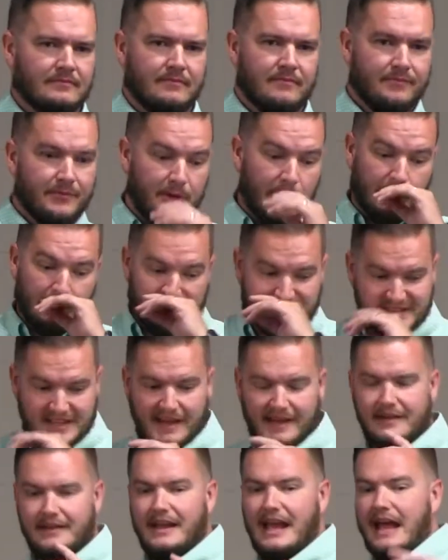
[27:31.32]
They're
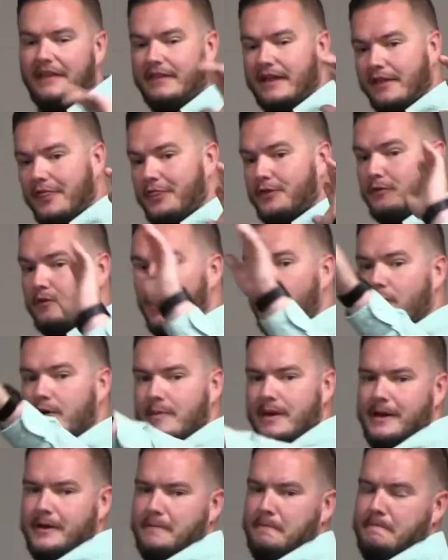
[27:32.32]
upset, and they throw him
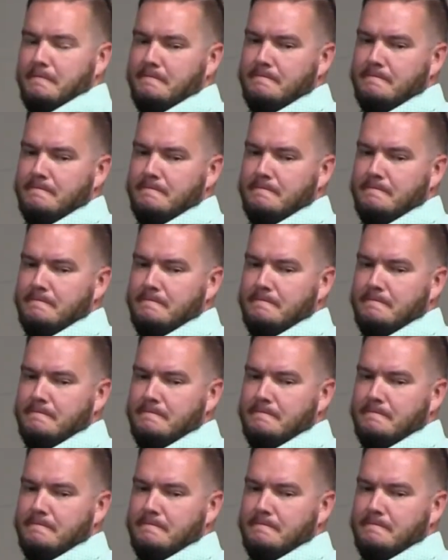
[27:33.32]
out.